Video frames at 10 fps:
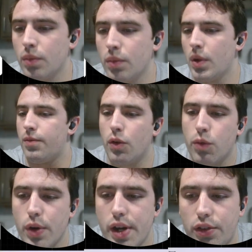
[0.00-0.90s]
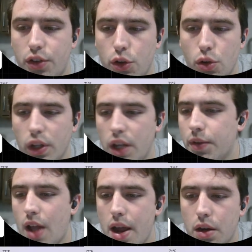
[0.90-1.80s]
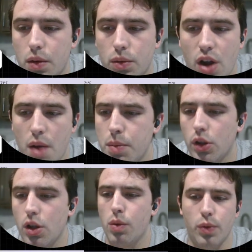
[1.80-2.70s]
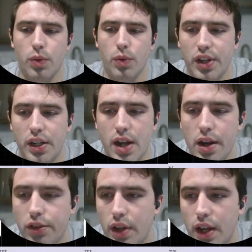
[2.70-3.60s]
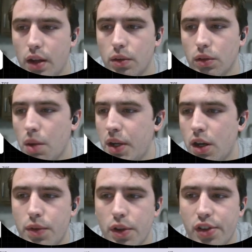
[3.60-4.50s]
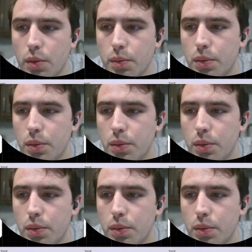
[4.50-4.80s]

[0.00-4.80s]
feel free to leave a like, comment below what you want to see next, and let me know if this helped.